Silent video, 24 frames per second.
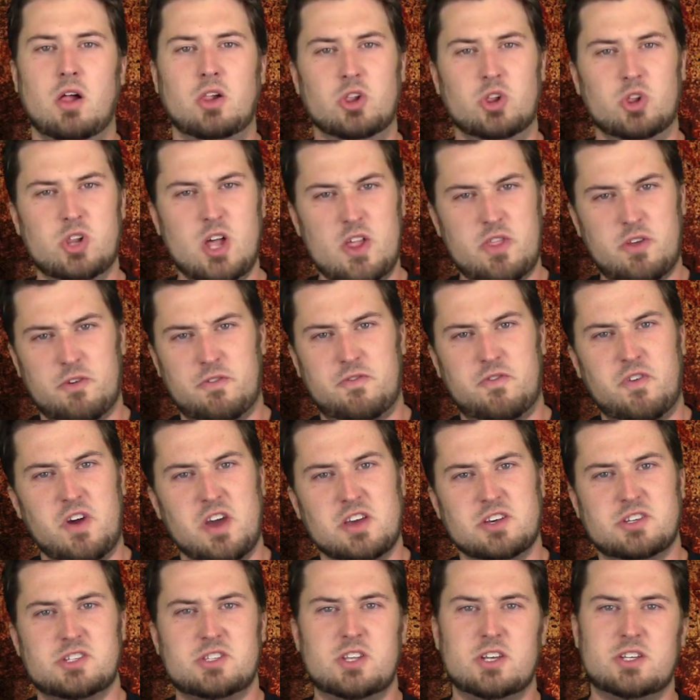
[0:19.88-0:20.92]

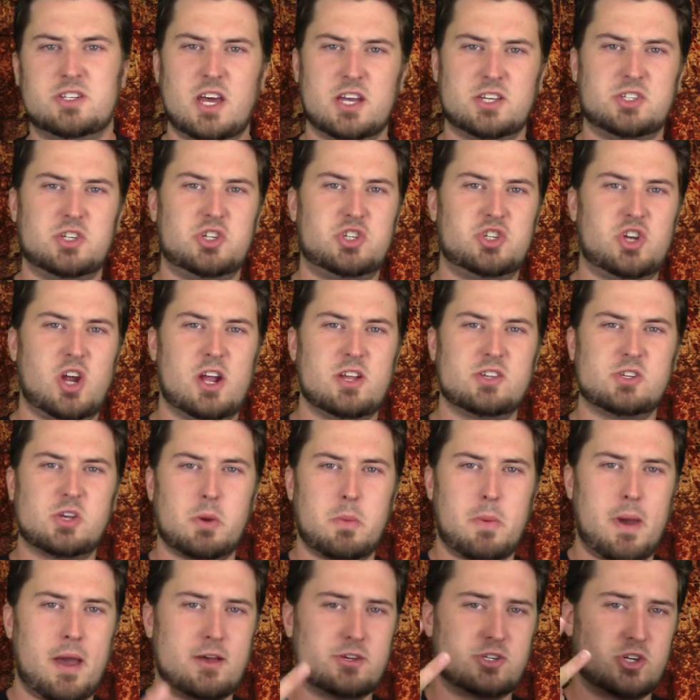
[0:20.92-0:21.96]
Leatherface, the Texas
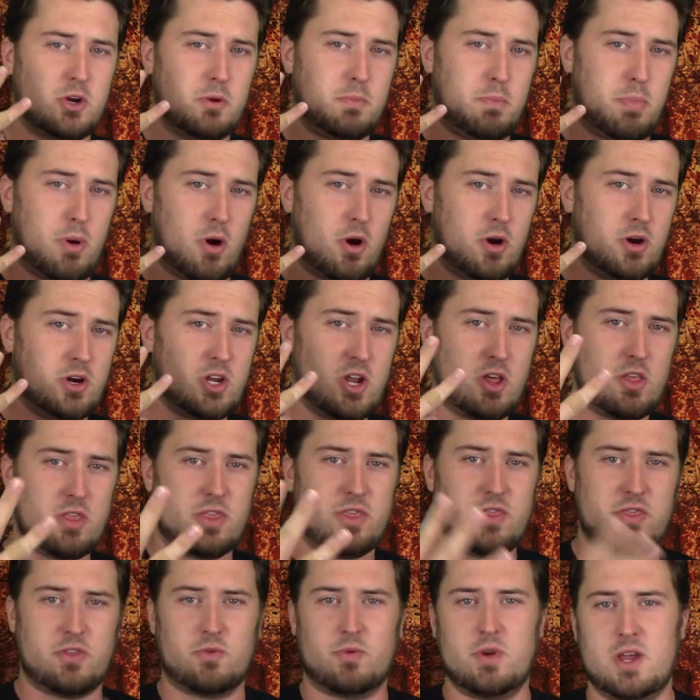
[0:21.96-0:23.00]
Chainsaw Massacre Part
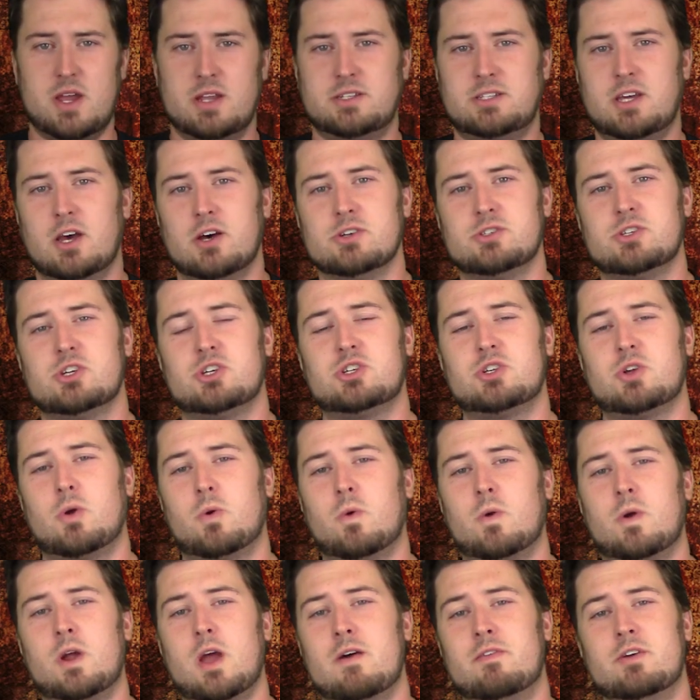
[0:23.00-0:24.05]
3 tells the
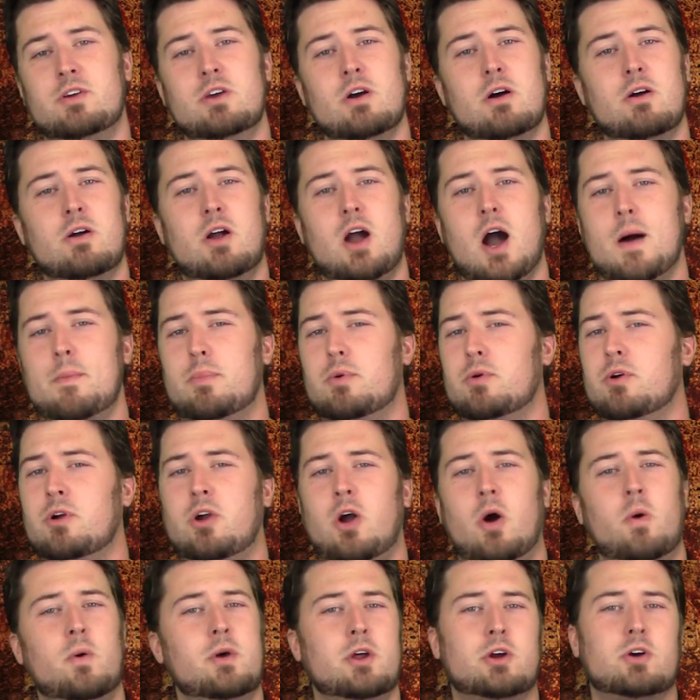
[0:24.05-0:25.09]
story of a young couple
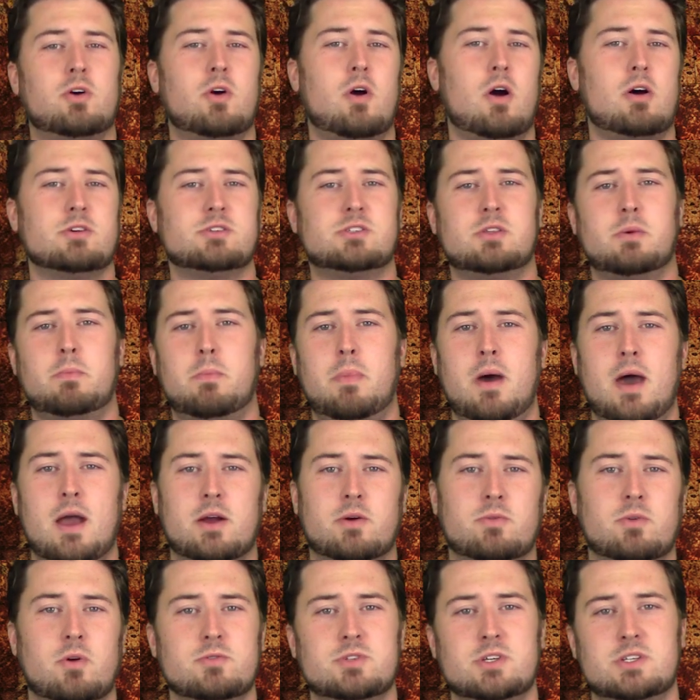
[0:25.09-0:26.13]
going across the
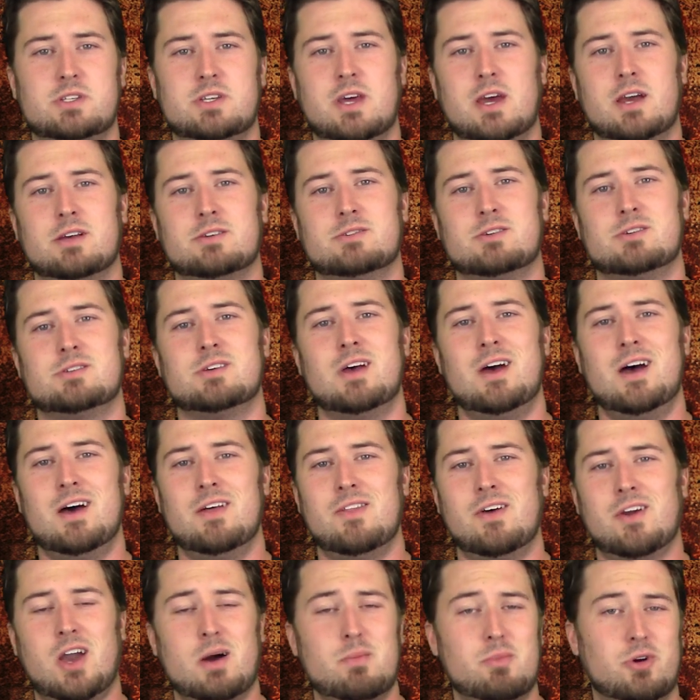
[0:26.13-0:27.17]
back roads of Texas.
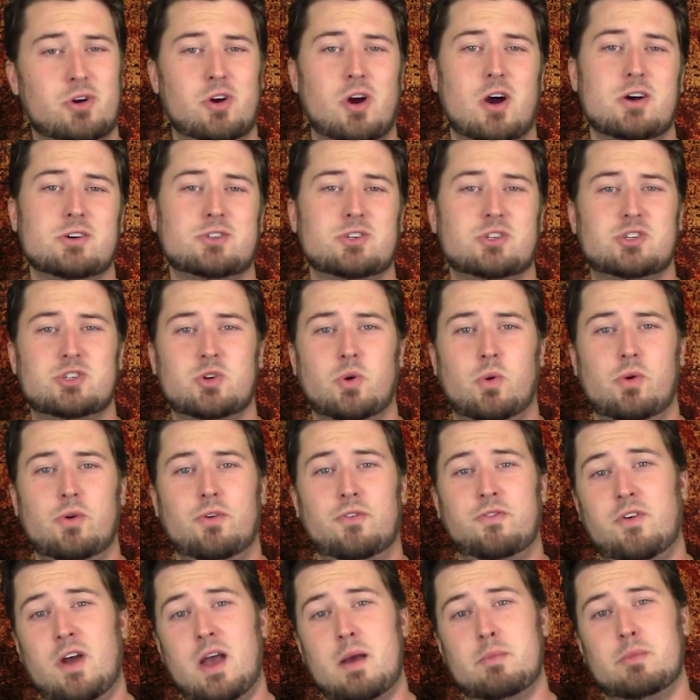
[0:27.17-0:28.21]
They come across the Sawyer
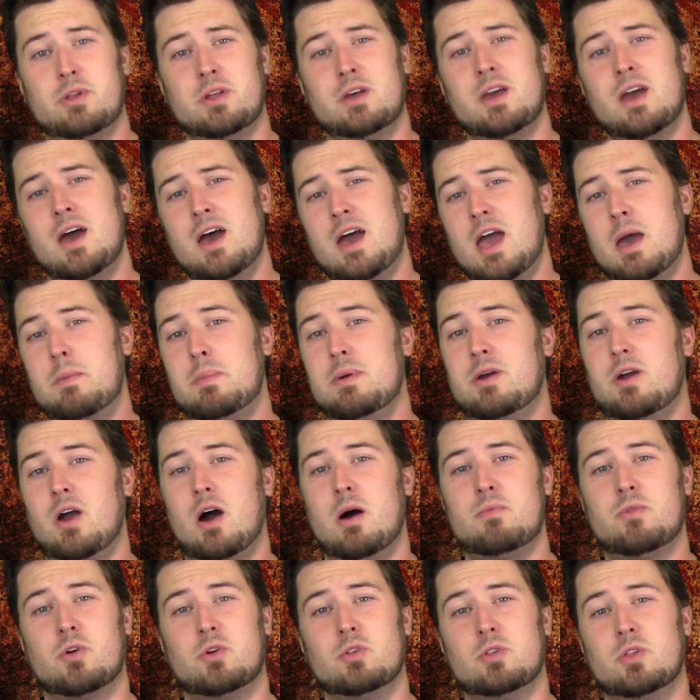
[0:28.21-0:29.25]
family and
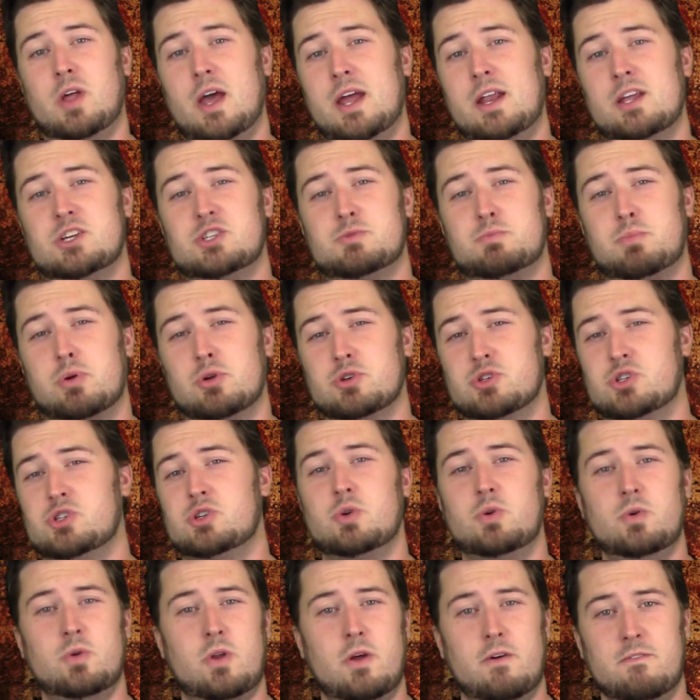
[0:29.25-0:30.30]
become their latest
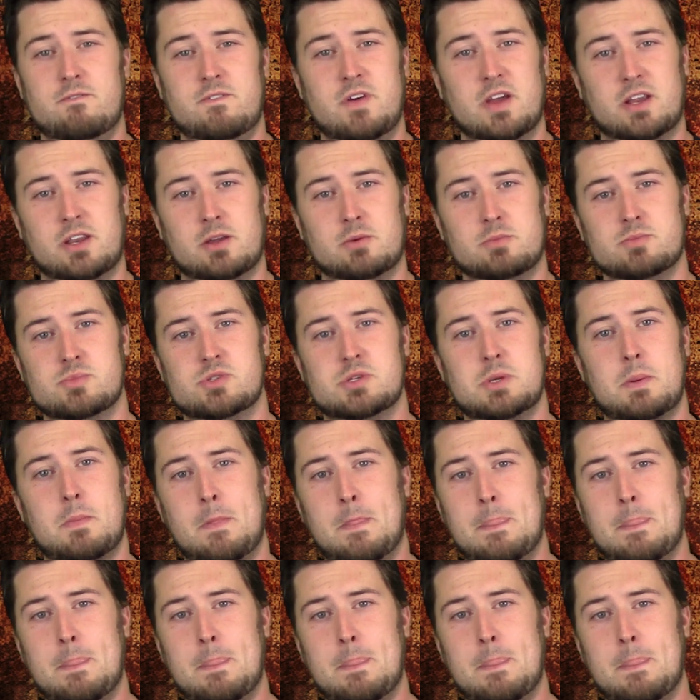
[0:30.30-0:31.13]
pursued victims.